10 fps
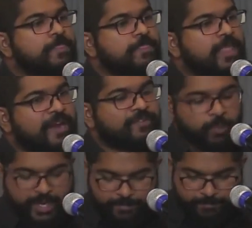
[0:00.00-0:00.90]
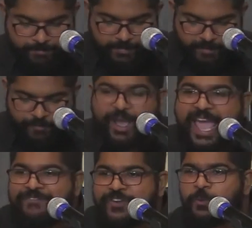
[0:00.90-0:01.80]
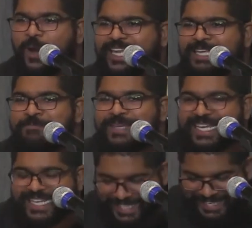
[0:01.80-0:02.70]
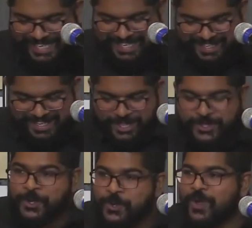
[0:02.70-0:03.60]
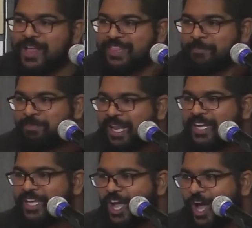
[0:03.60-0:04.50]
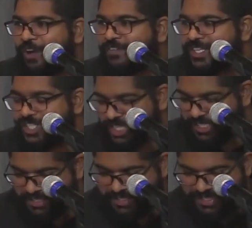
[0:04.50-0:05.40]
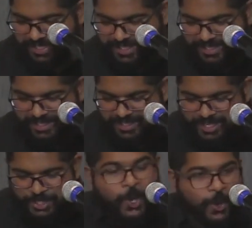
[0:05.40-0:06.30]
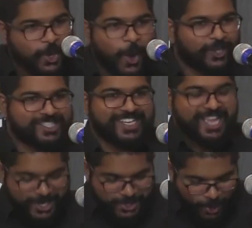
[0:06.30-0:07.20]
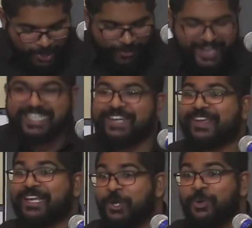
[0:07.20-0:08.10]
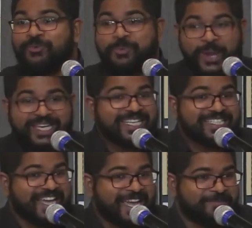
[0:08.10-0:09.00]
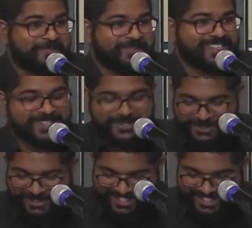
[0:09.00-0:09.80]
everyone. For everyone, immediately, through the blood of Jesus. No cost, no criteria, no waiting time. It's cool.